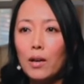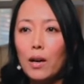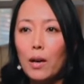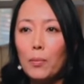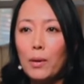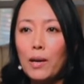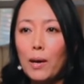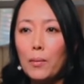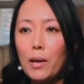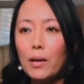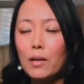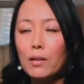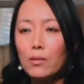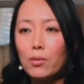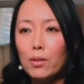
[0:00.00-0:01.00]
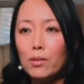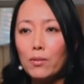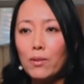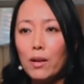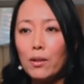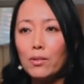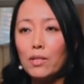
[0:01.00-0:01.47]

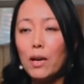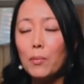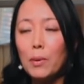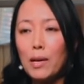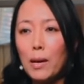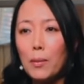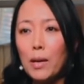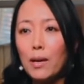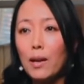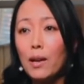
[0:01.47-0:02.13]
coronavirus epidemic